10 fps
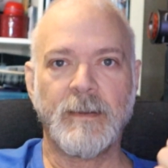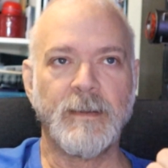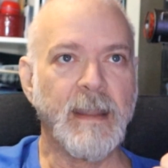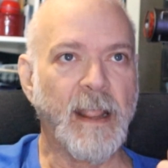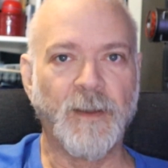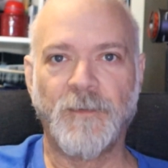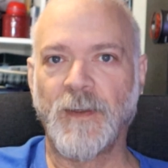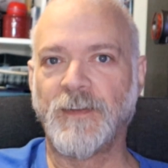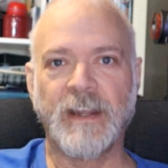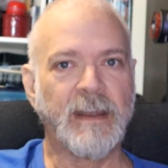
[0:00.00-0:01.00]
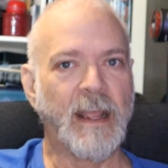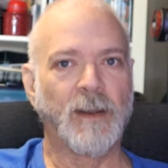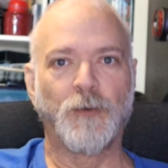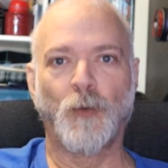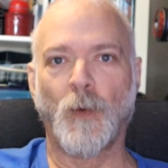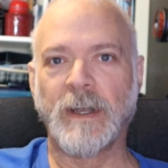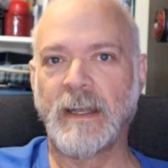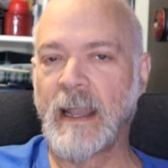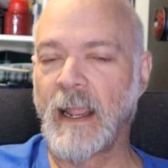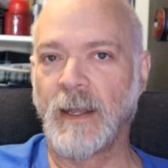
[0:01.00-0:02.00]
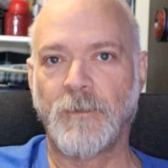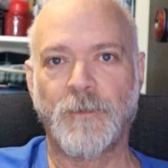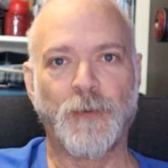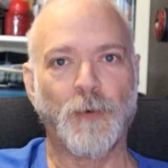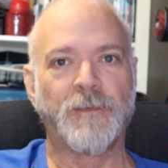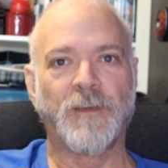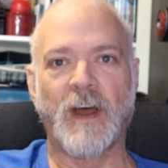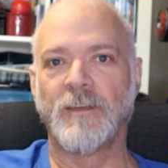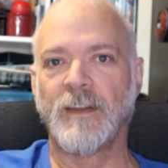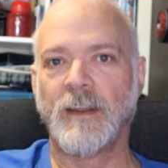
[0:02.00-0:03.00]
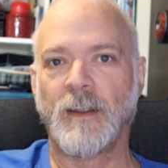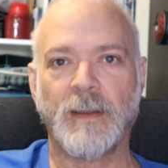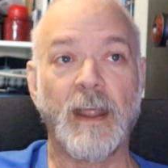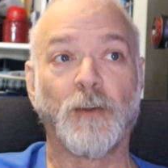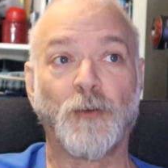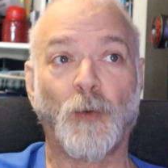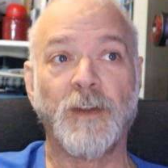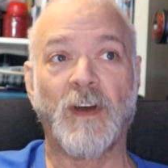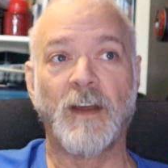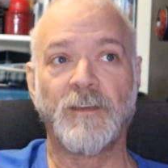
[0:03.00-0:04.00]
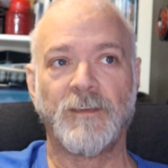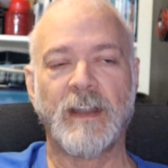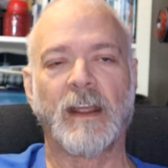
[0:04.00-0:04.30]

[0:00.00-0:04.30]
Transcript: negative 15, negative 20, negative 35, and negative 25.